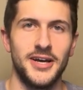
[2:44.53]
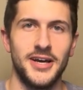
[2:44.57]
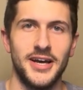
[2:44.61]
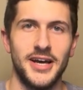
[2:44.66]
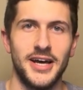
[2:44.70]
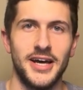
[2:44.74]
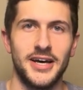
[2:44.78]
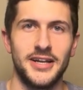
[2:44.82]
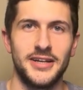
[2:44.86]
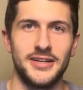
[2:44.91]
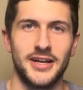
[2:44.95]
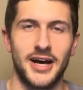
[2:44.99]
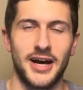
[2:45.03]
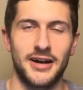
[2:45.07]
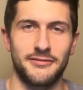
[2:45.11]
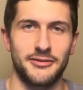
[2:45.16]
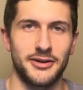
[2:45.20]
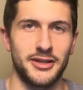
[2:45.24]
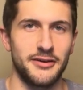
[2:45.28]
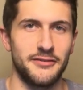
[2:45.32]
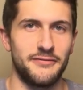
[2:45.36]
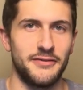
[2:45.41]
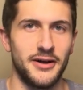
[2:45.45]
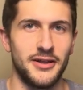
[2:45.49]
and I
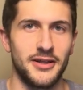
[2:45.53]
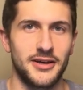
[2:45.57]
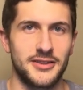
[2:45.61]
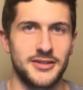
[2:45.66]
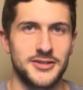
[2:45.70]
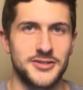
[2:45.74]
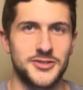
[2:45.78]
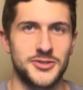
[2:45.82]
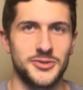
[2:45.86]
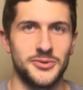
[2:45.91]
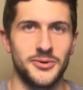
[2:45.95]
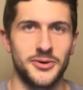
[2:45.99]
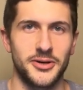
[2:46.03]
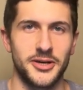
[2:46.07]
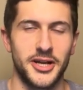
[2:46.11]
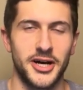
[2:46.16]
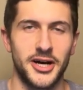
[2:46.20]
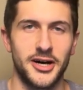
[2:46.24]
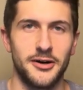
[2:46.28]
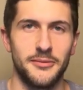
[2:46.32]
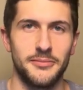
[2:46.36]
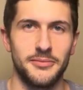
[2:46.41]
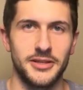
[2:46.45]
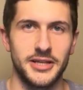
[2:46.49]
really felt like this tool could
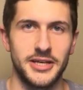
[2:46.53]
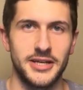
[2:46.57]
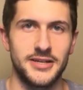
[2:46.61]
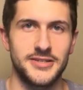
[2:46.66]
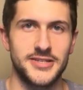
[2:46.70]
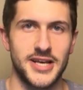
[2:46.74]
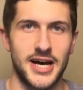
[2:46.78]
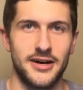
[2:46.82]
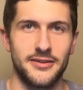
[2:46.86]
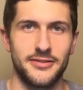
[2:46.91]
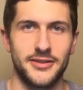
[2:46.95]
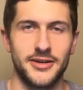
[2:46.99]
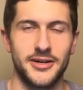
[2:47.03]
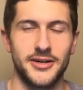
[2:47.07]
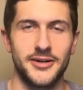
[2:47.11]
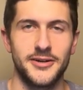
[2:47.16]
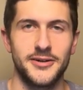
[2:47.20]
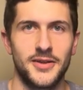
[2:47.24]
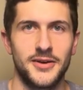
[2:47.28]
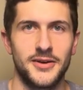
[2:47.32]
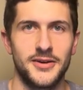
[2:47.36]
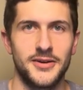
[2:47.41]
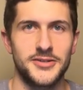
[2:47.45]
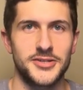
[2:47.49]
help leagues out there.